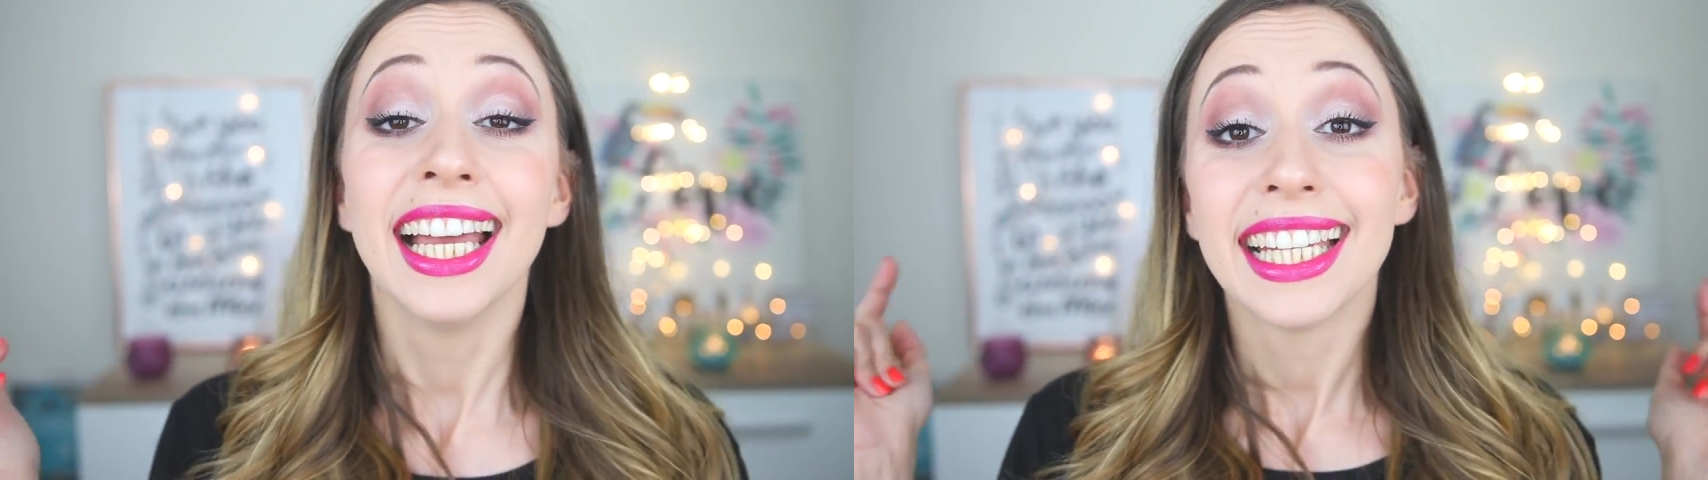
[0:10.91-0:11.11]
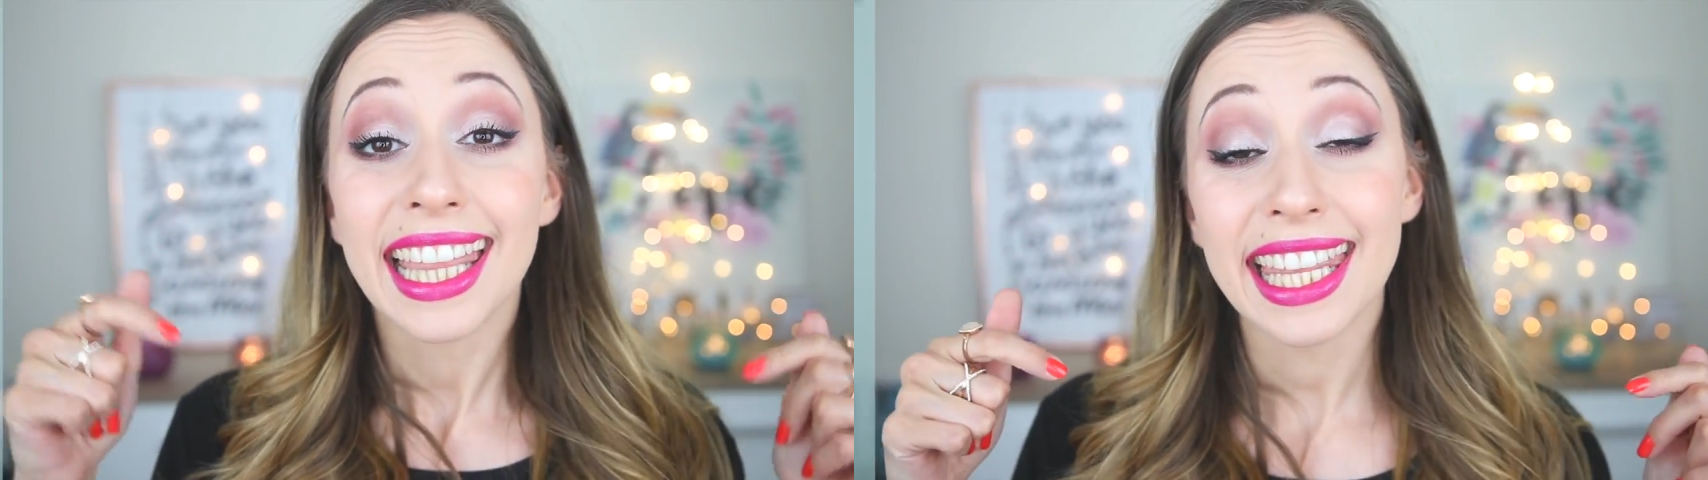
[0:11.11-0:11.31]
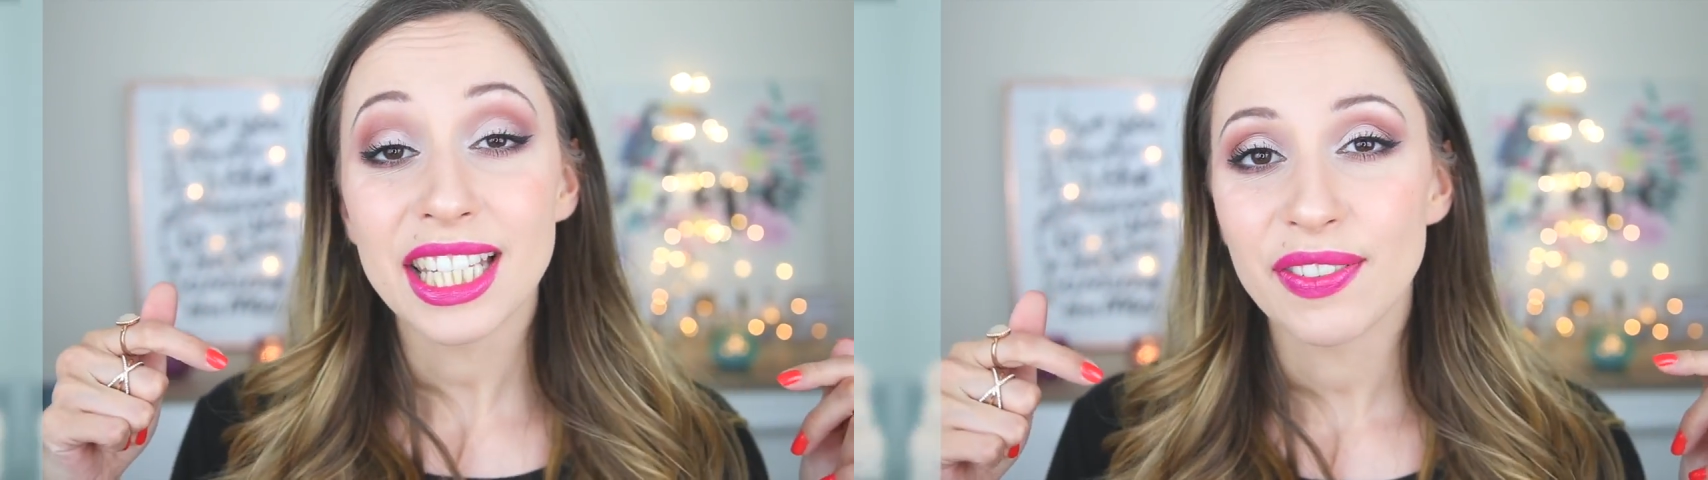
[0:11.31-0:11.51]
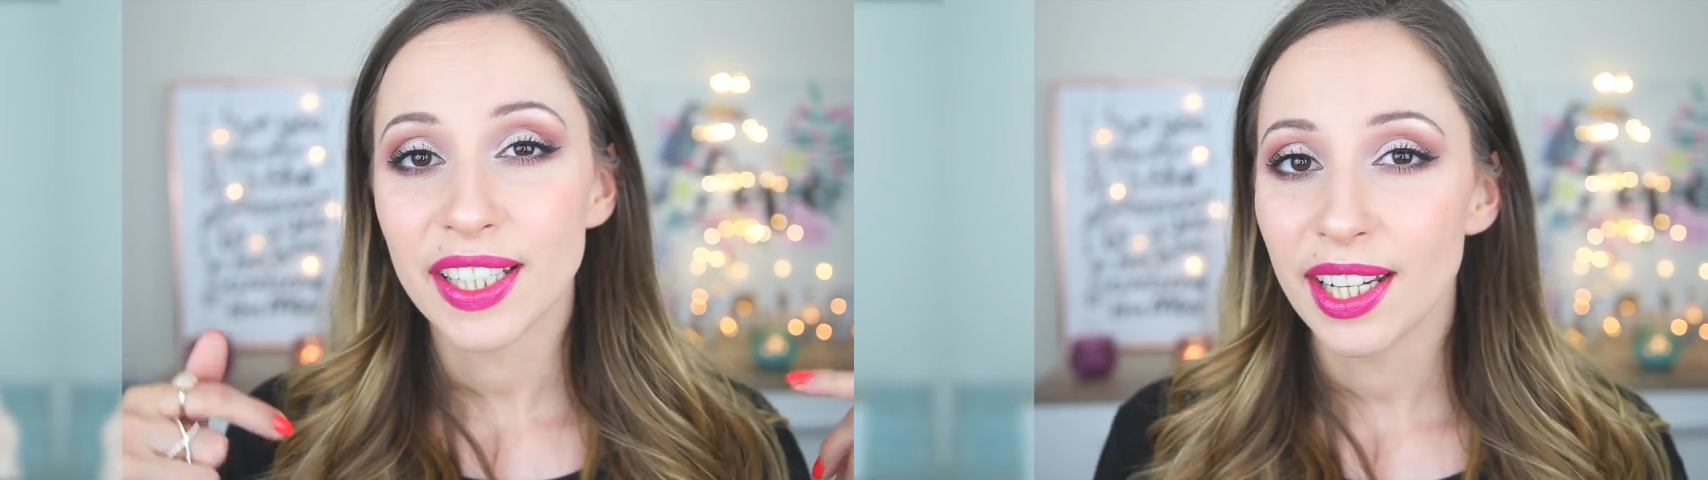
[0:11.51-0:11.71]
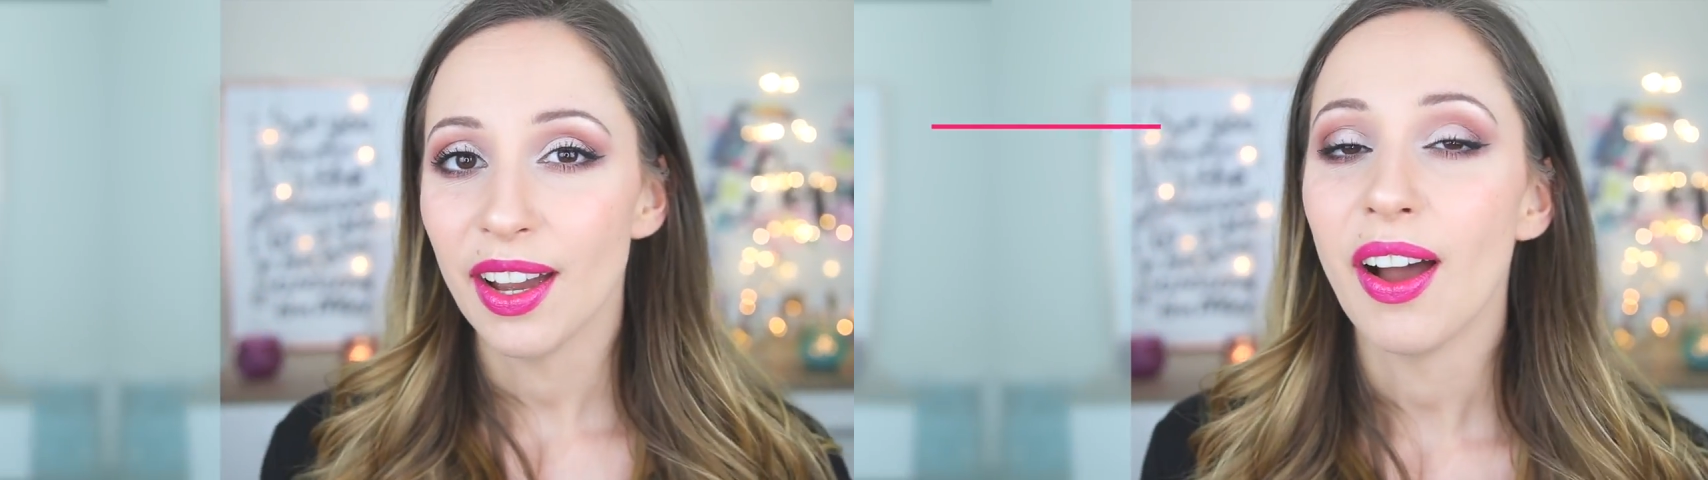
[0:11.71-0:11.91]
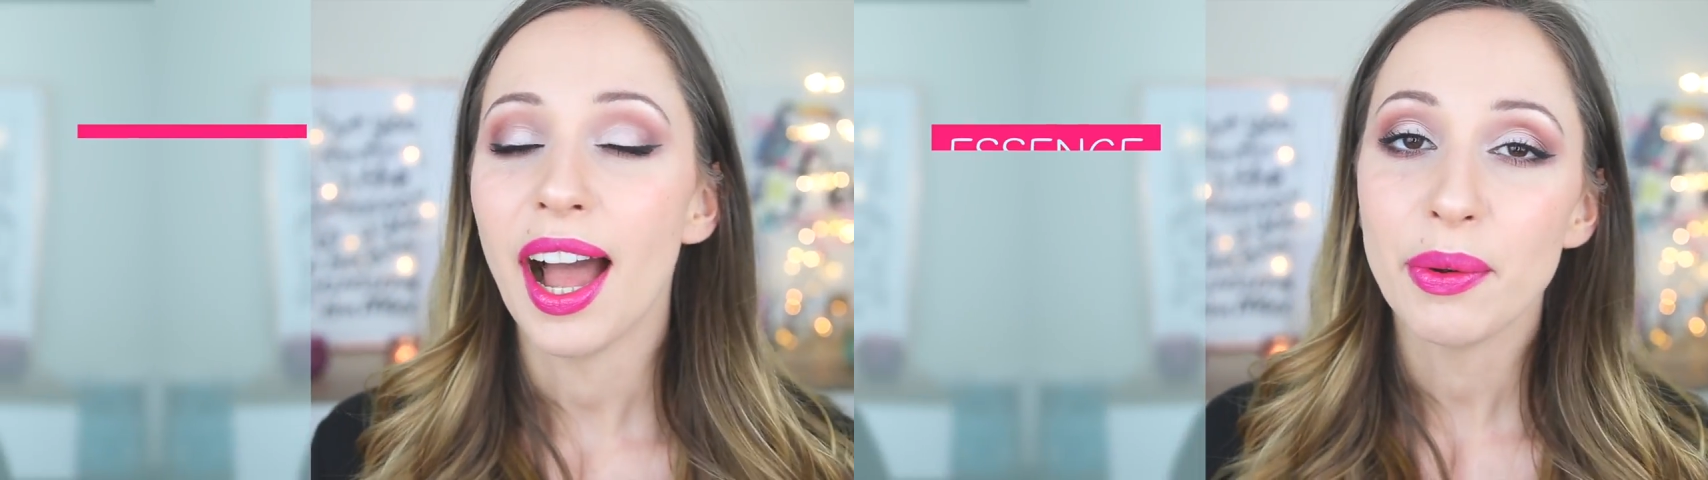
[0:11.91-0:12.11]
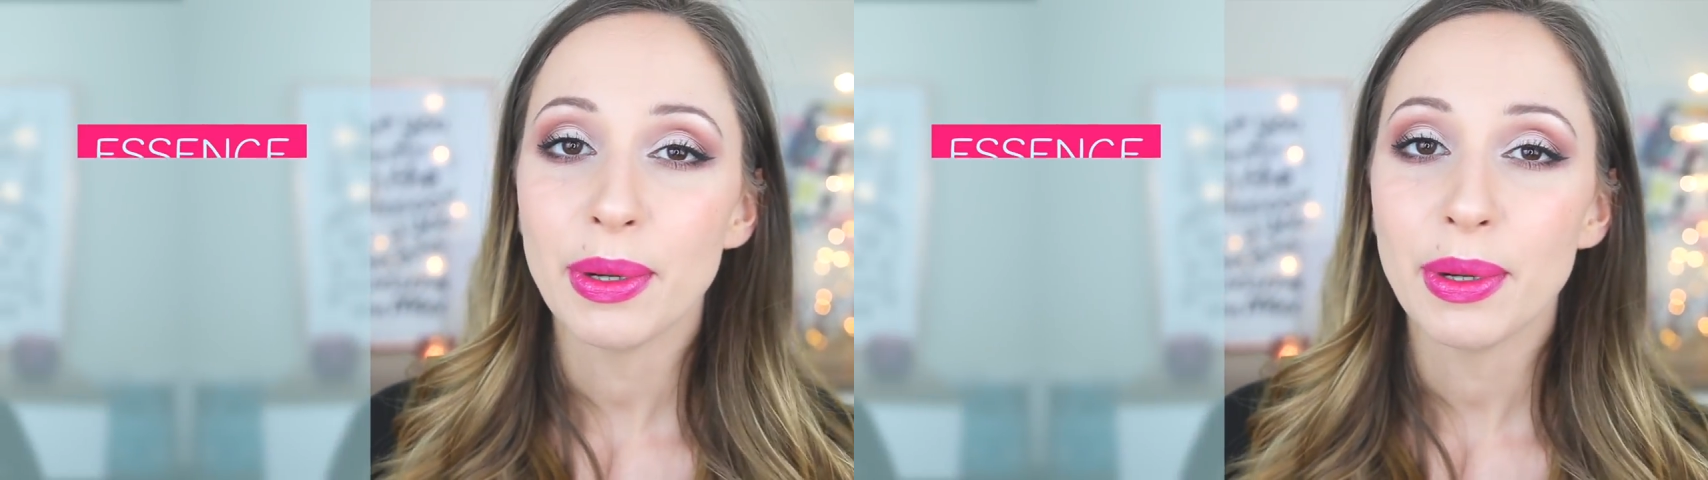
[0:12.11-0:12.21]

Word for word: In this video I